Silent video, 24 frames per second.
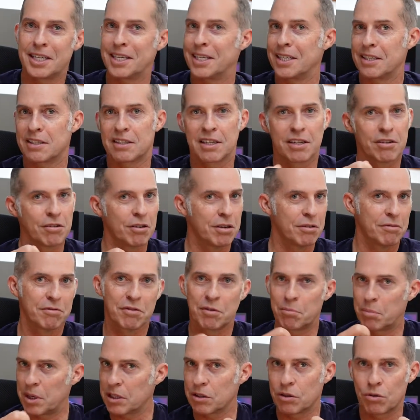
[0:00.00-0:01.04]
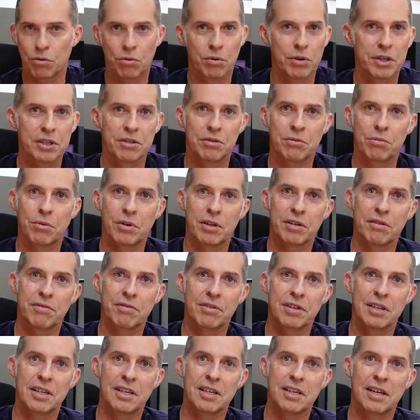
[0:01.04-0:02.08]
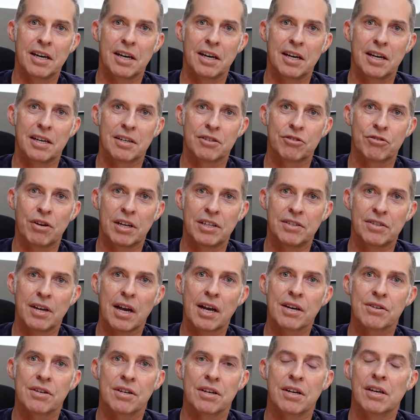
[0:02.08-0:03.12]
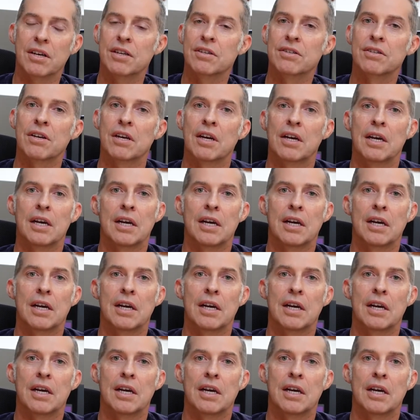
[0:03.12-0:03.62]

Ethereum for Bitcoin or whatever the transaction is,